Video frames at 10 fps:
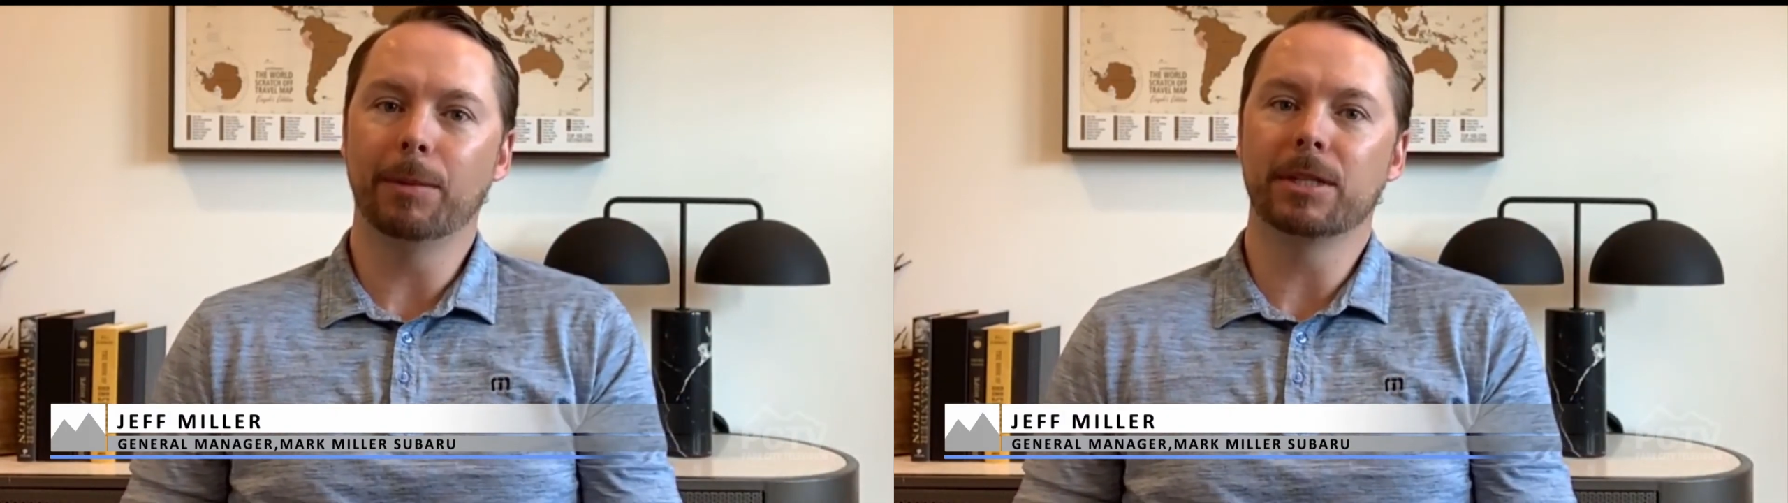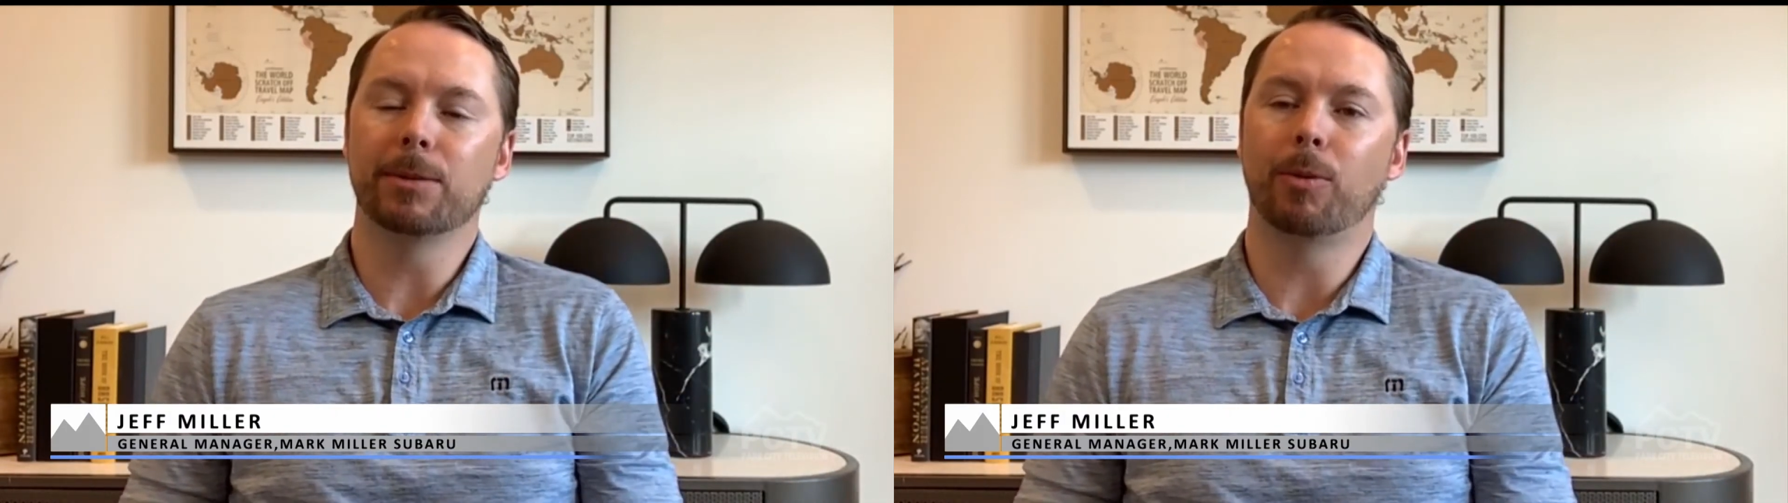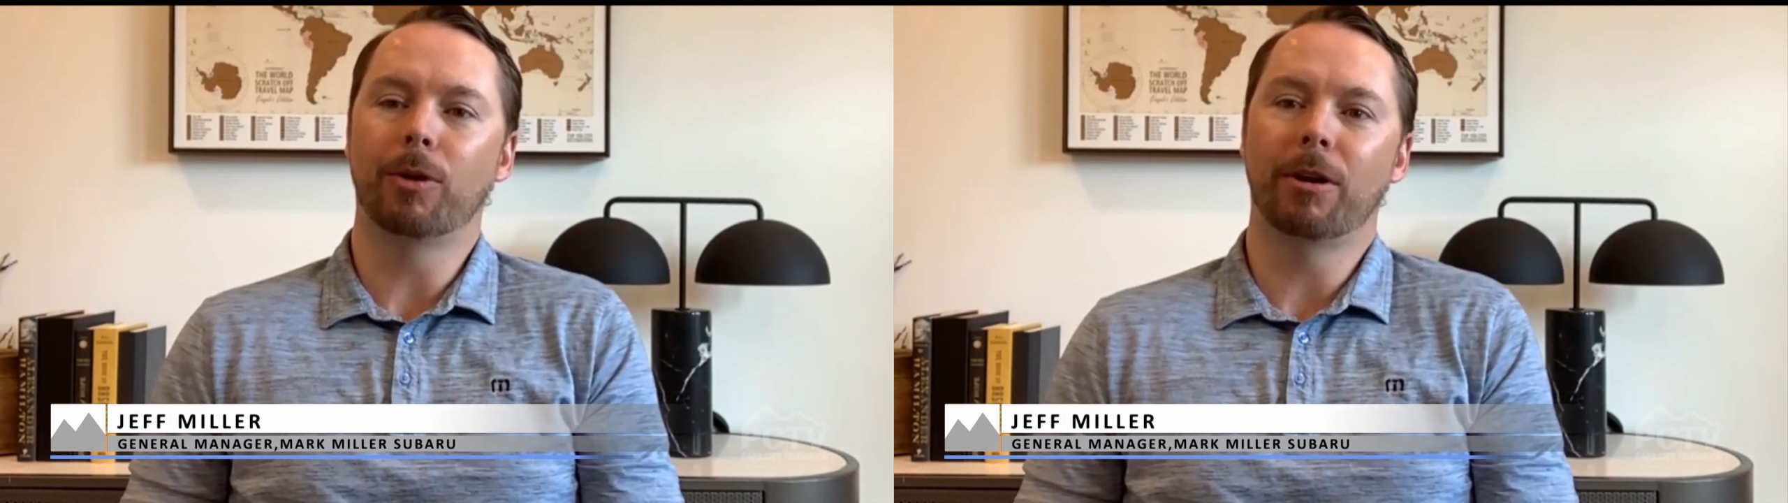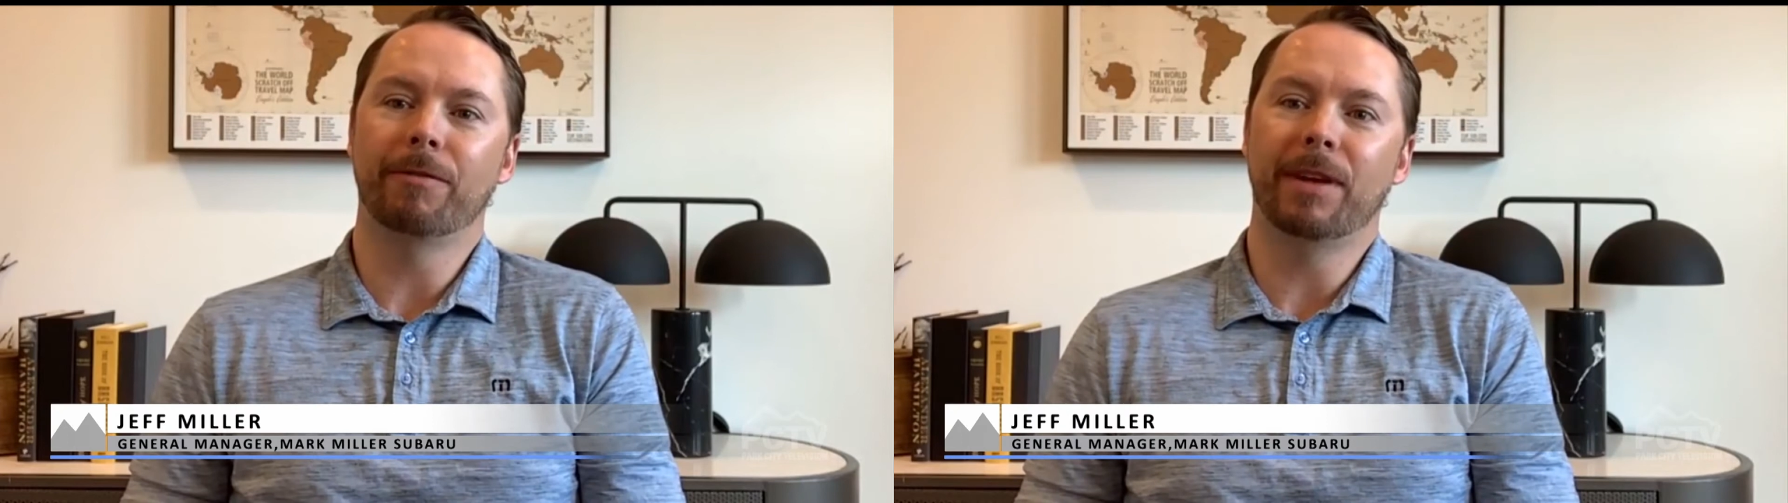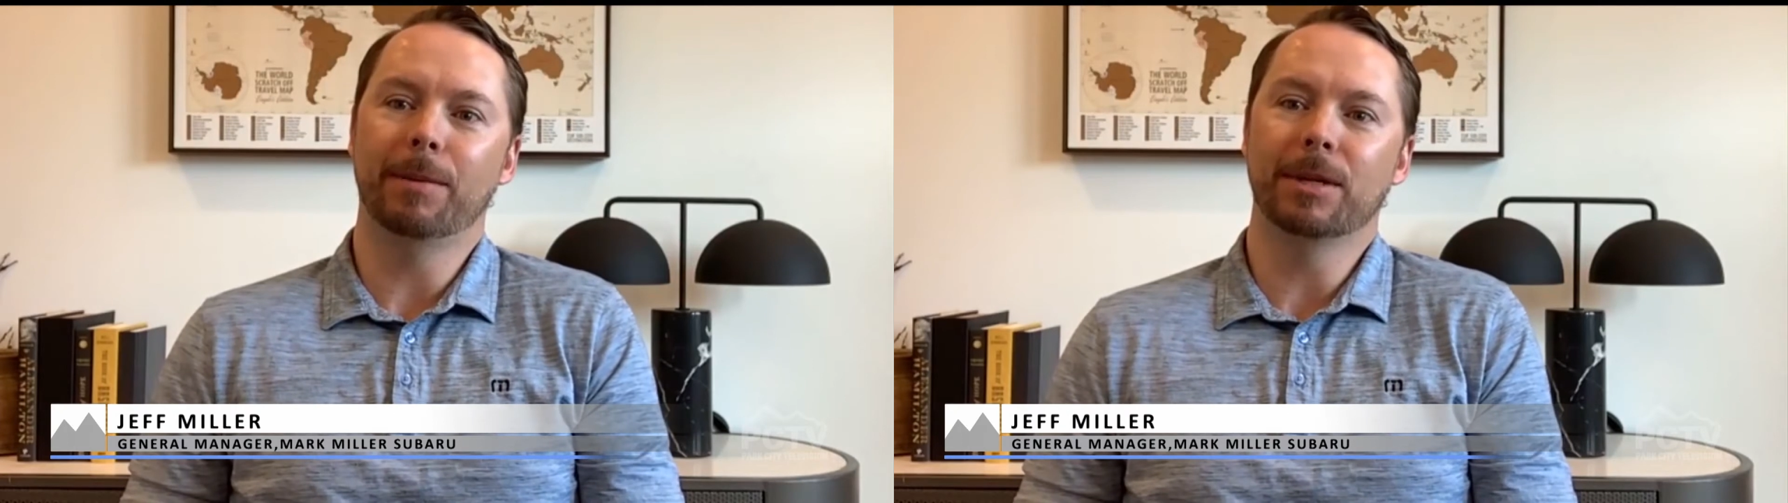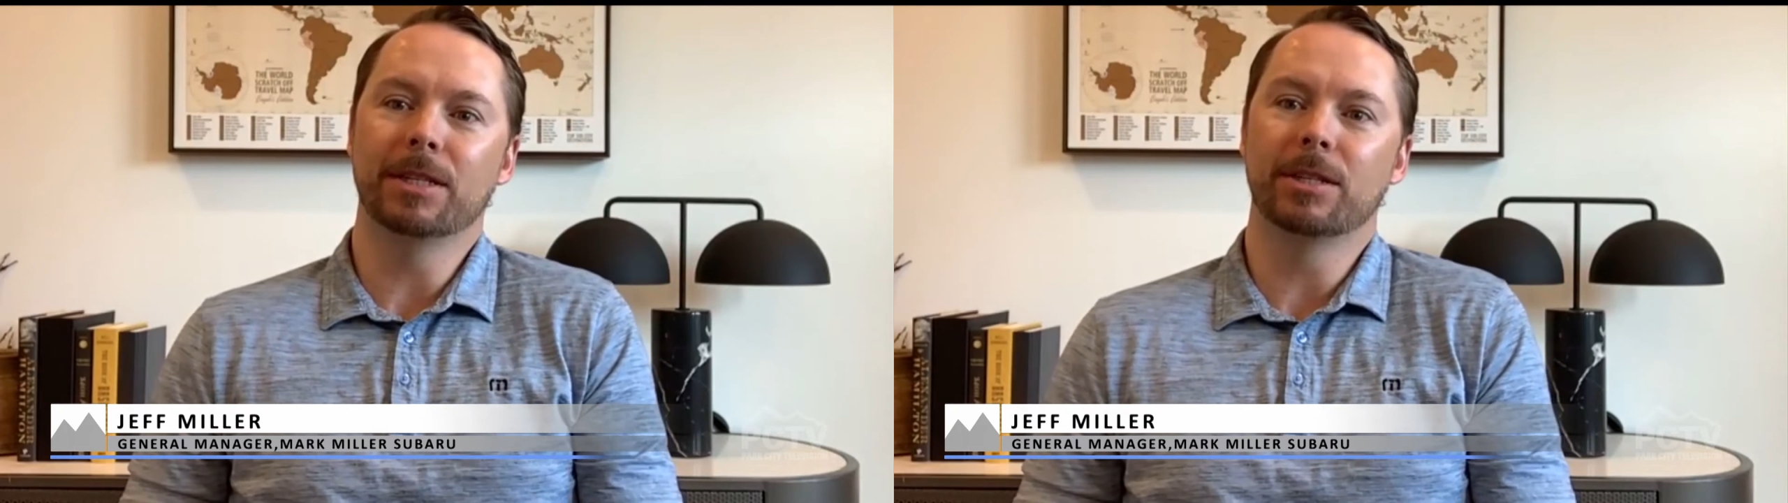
to support our families.